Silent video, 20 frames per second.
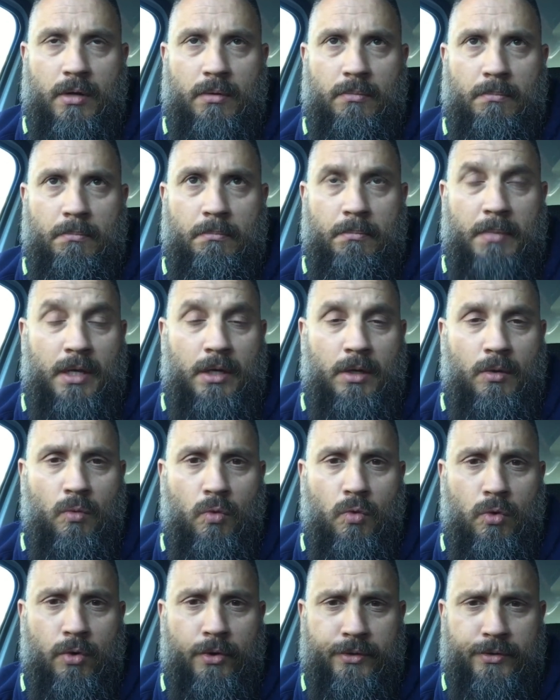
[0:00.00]
many
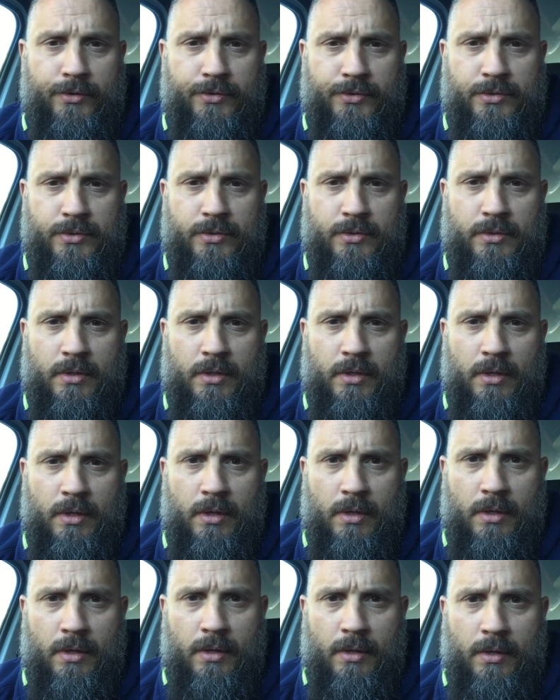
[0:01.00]
waters,
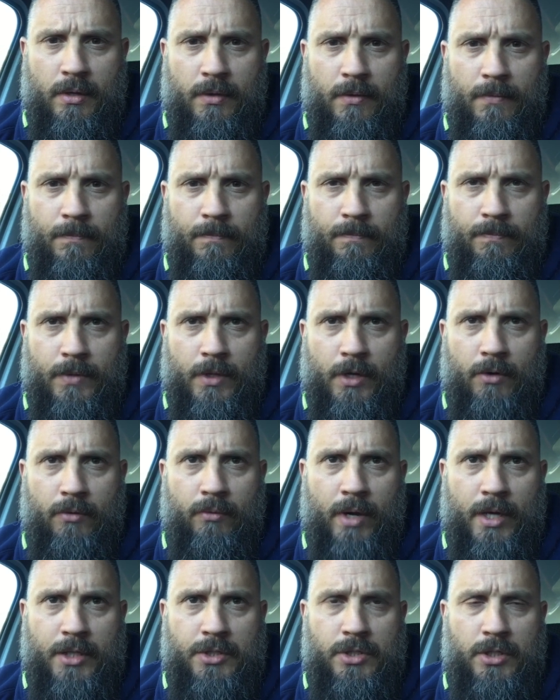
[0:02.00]
a
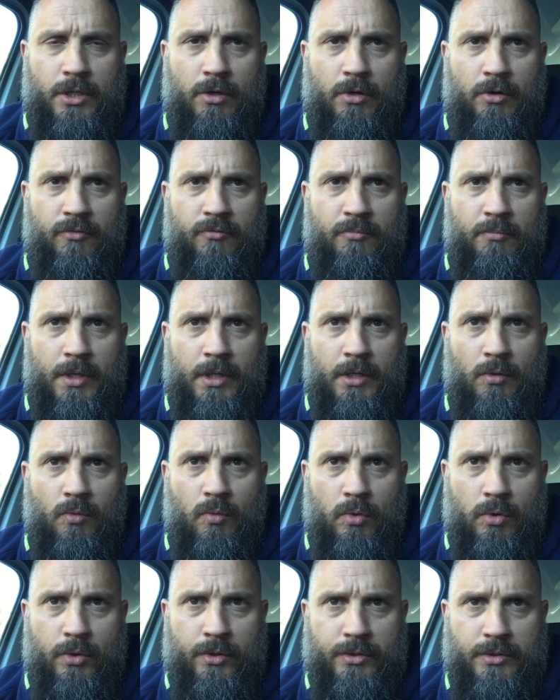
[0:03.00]
rushing of many
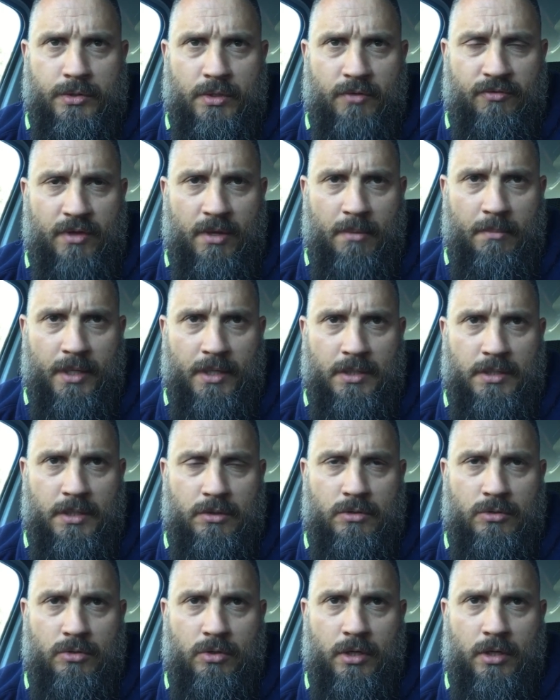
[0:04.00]
waters, if that makes
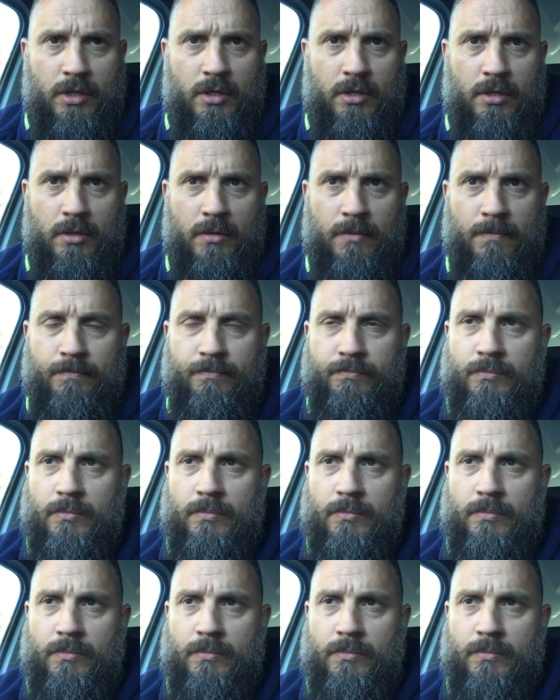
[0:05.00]
sense, like or